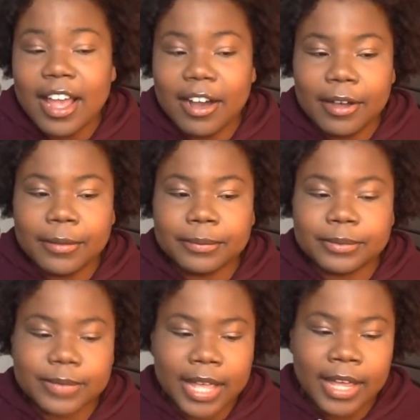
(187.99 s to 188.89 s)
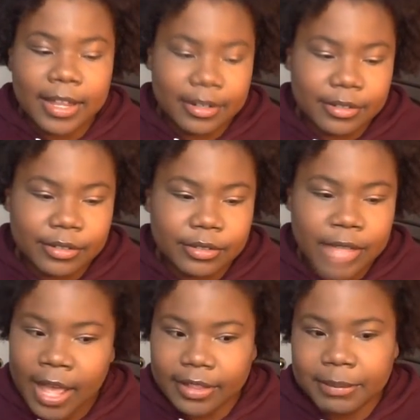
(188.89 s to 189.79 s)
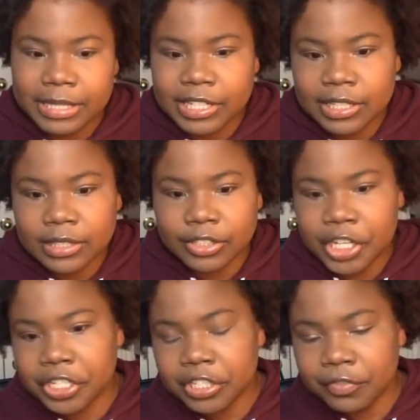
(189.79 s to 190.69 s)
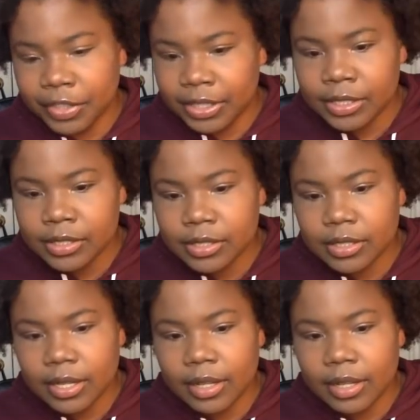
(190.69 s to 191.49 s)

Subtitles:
And yeah, they basically changed his feeds